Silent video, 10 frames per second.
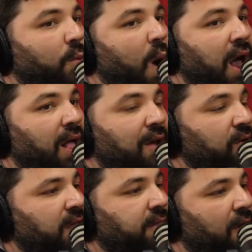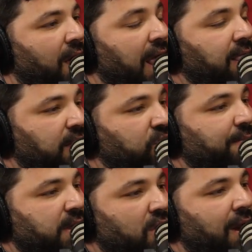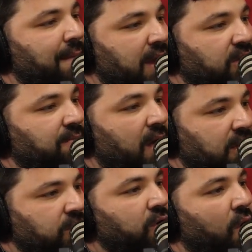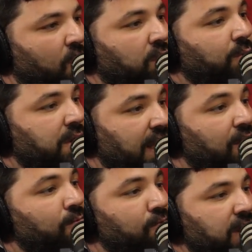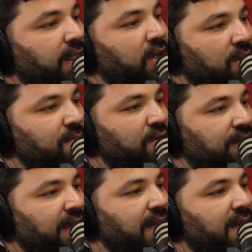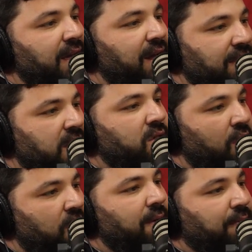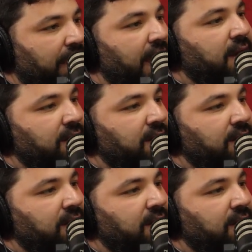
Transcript: a while, I legitimately thought M. Night Shyamalan's Old was like a really good movie because I saw it on a plane.